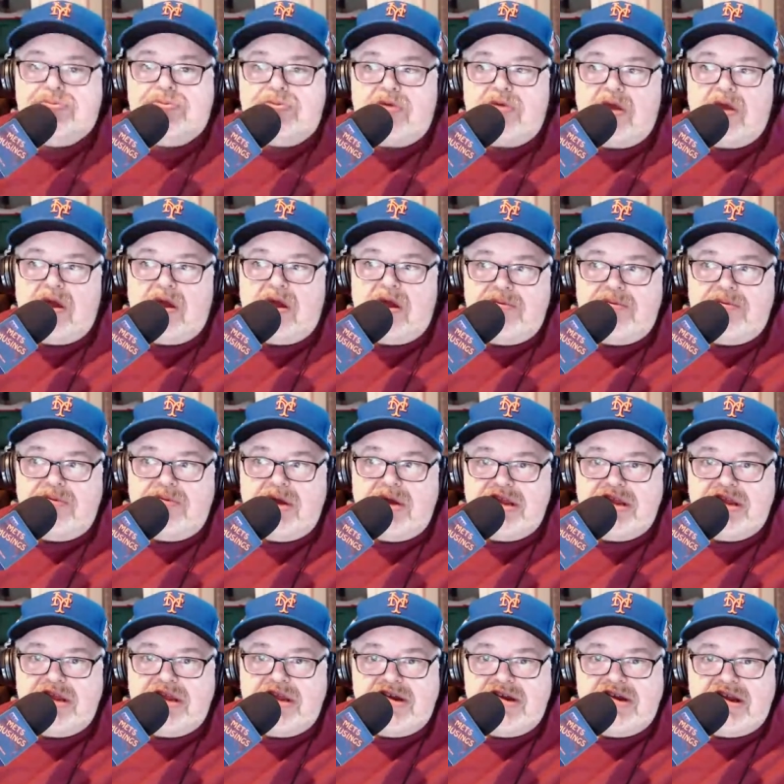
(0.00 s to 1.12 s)
Randy
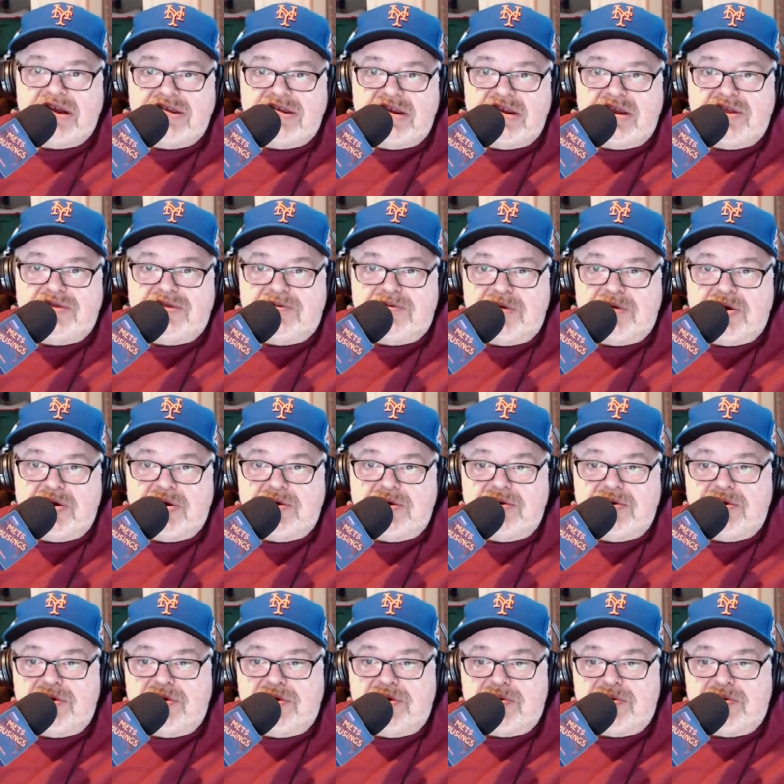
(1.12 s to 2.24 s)
Johnson had
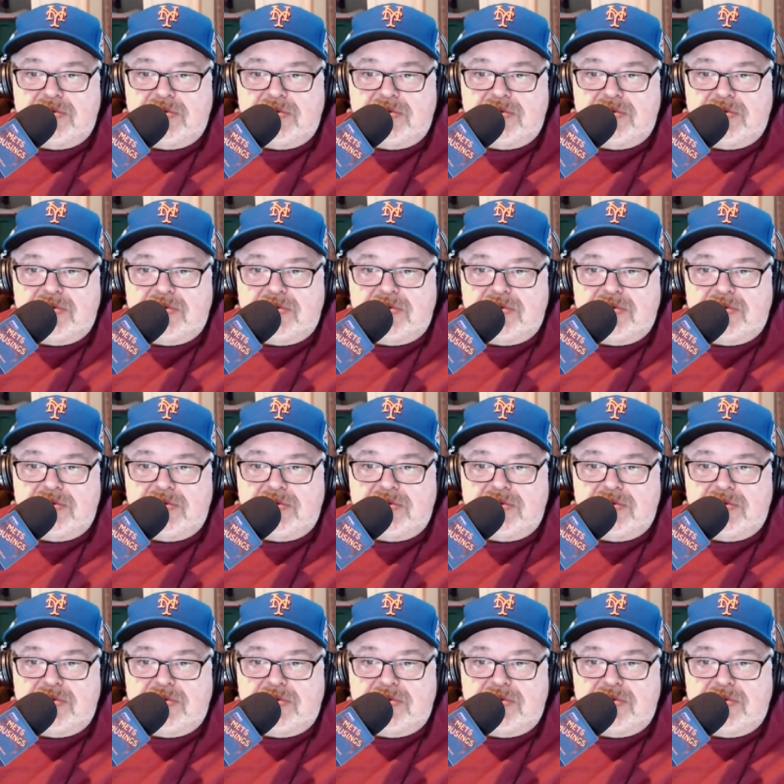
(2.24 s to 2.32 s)
303